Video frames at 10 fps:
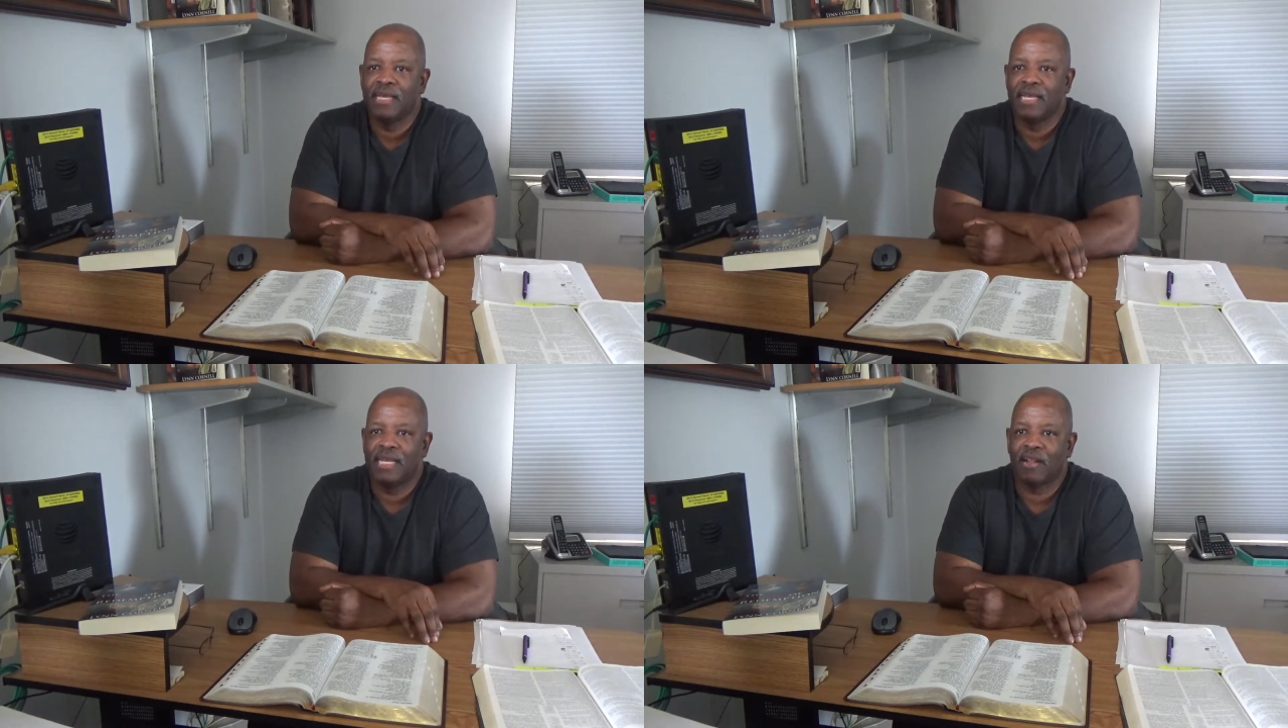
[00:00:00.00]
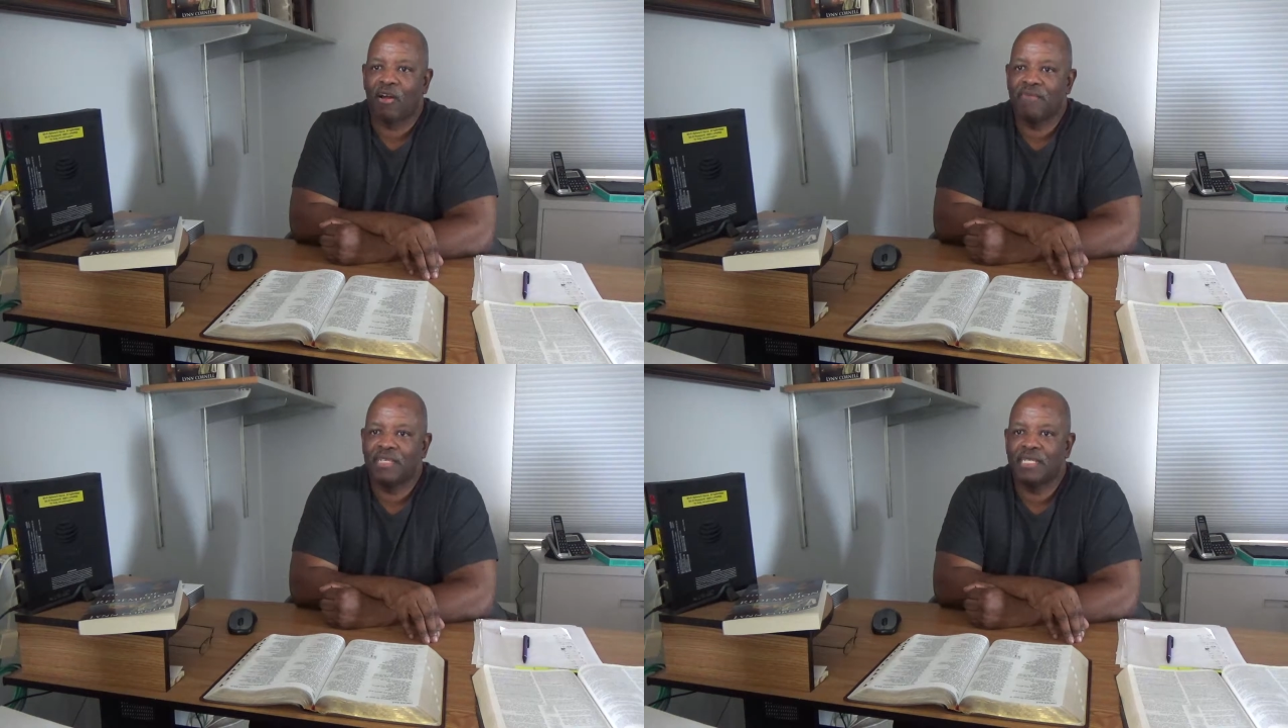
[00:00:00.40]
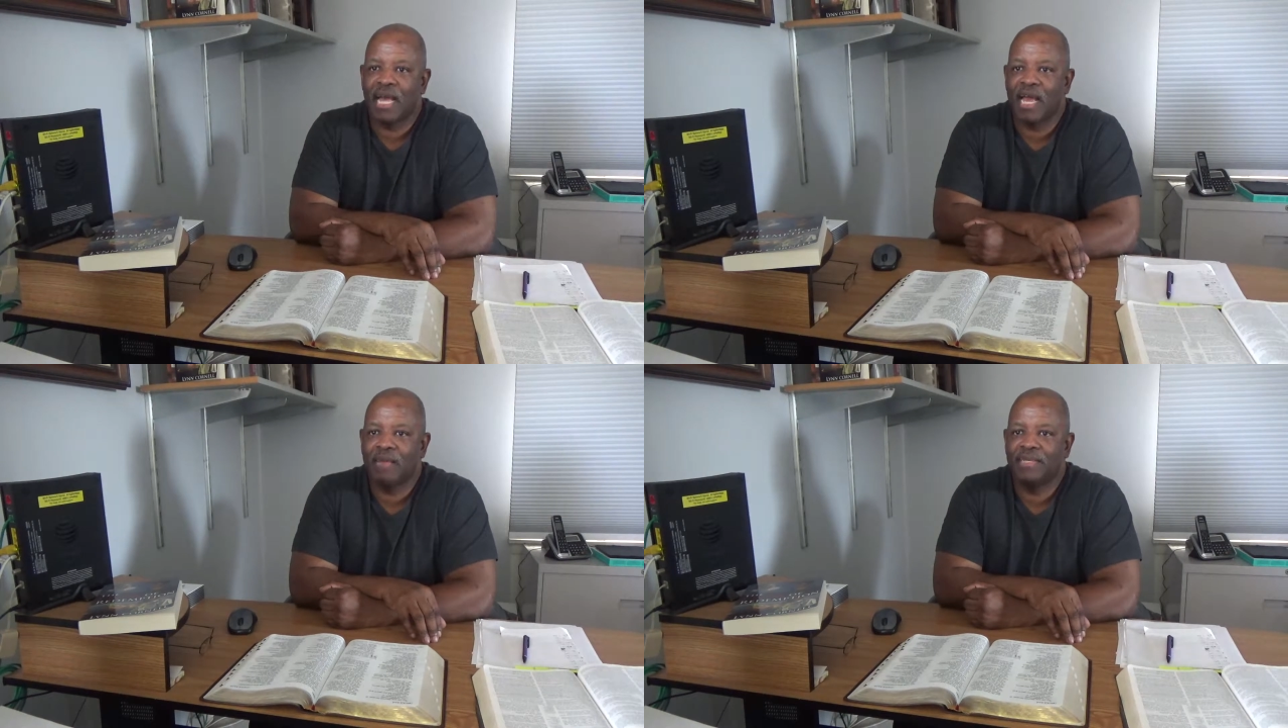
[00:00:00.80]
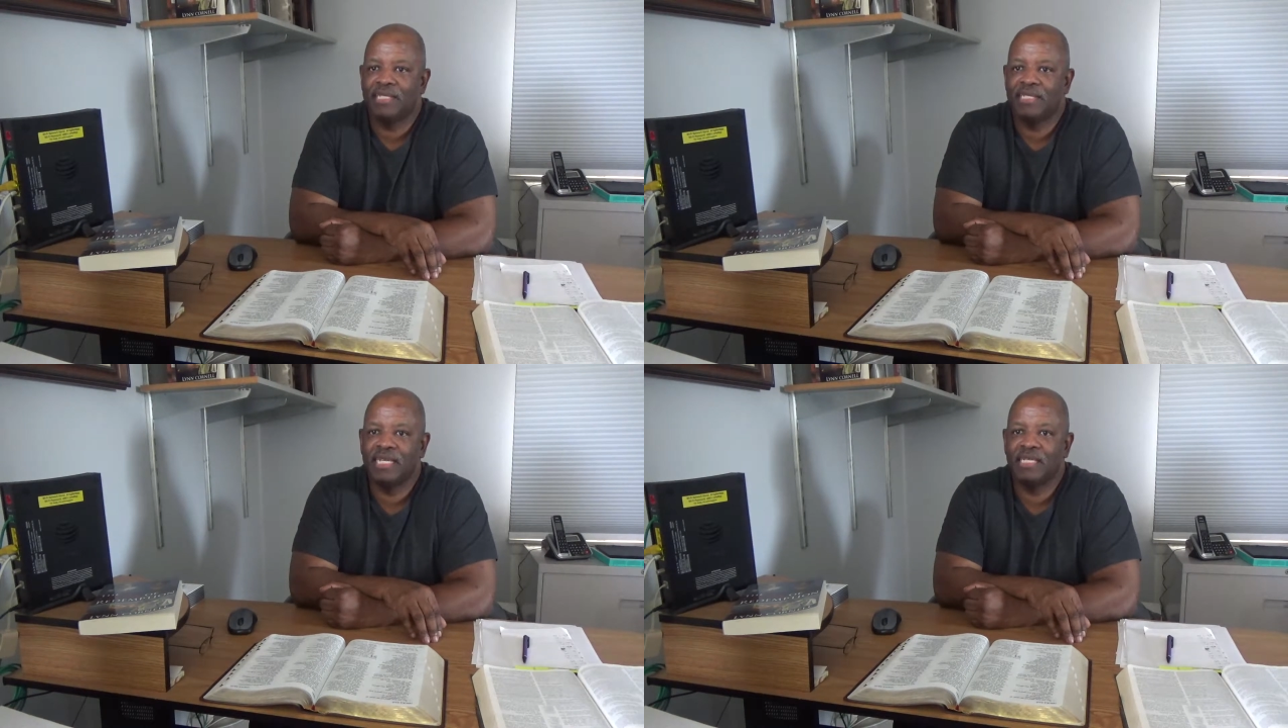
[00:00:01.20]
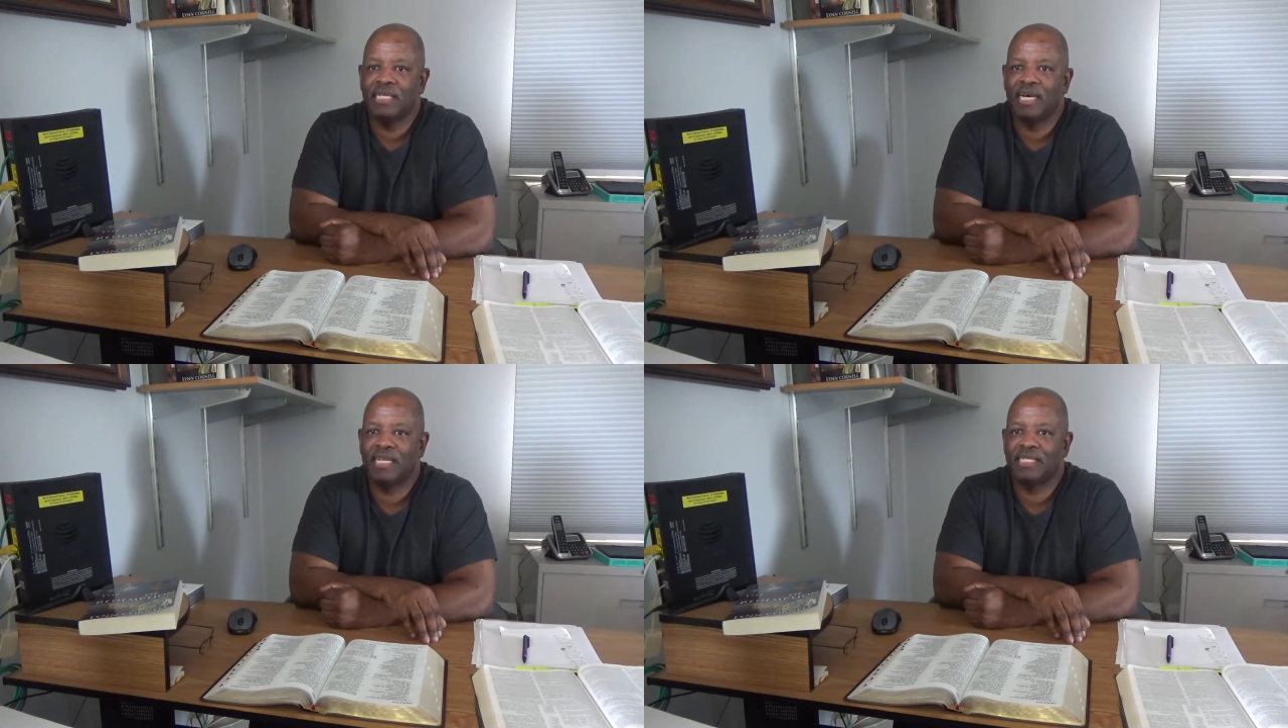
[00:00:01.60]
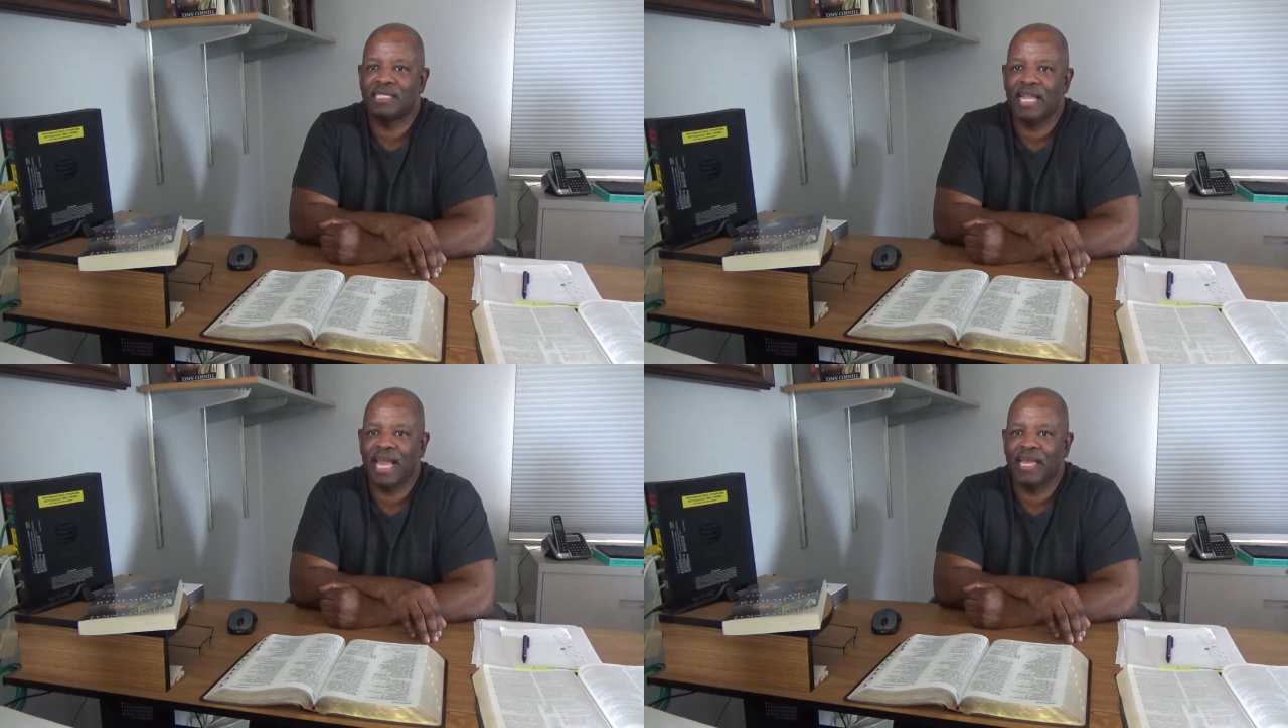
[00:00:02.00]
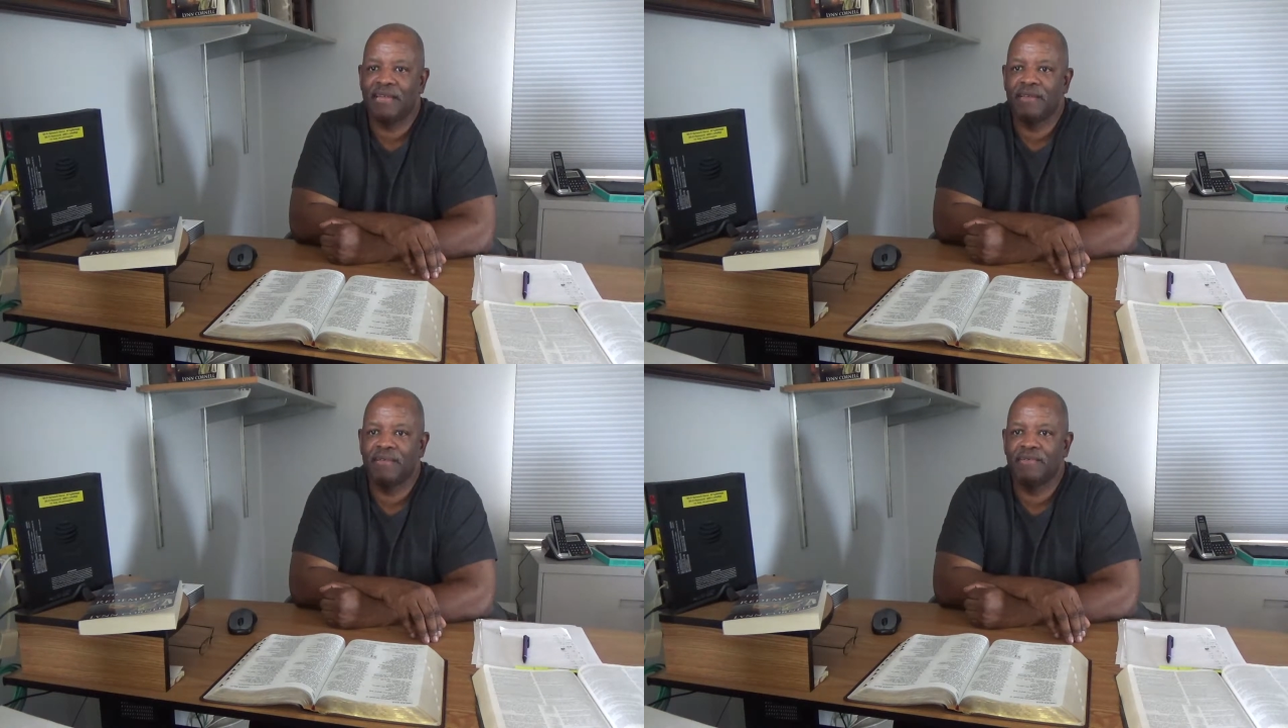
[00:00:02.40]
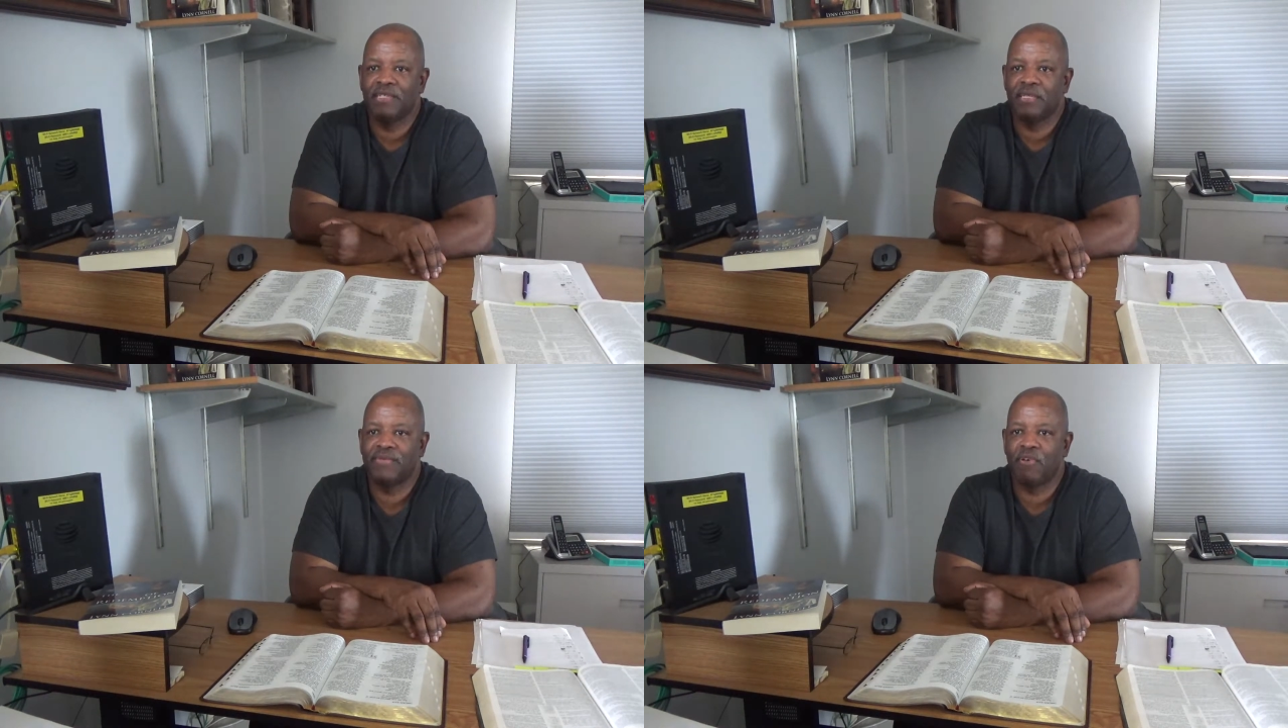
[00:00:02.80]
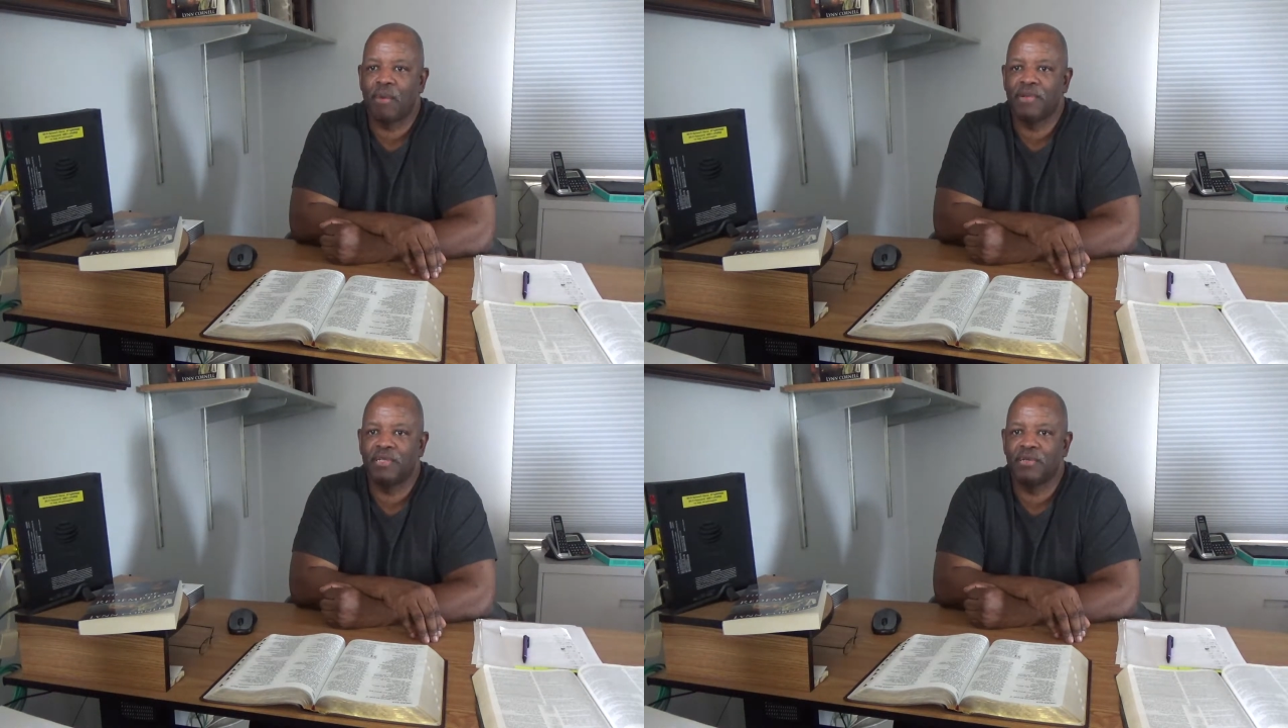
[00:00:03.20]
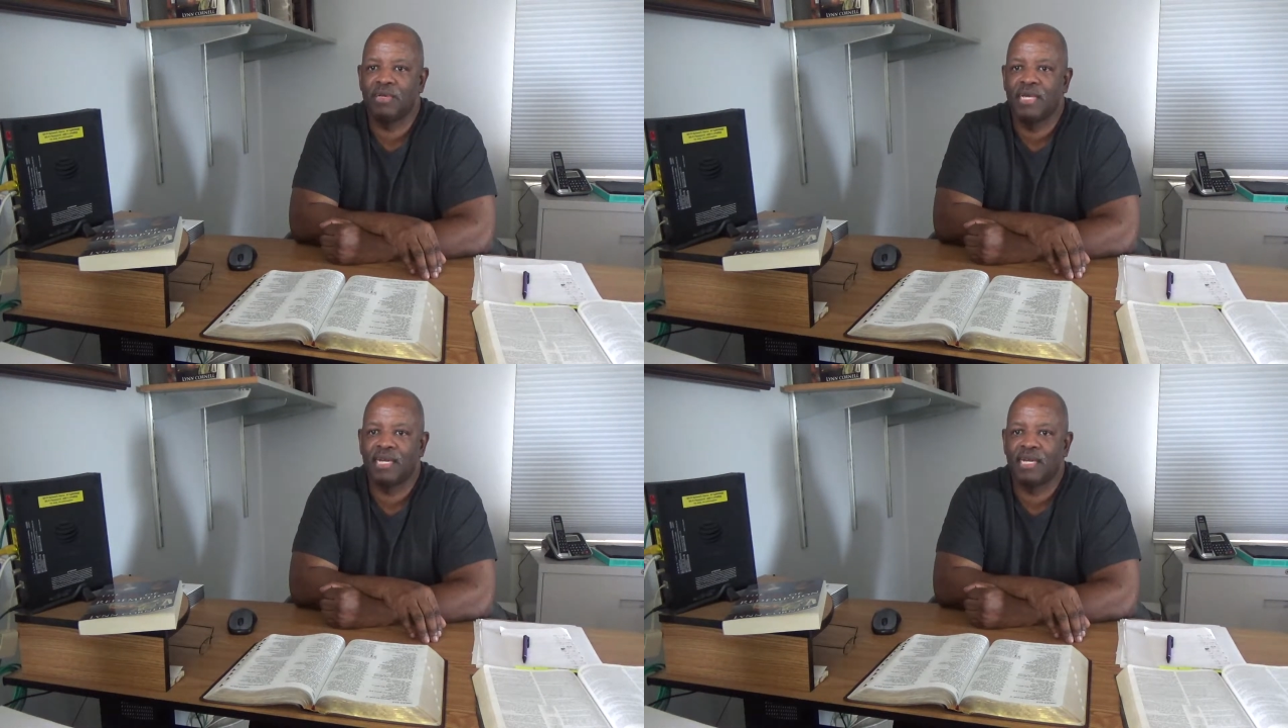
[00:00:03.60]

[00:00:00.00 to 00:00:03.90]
And at harvest time, he sent a slave to the farmer to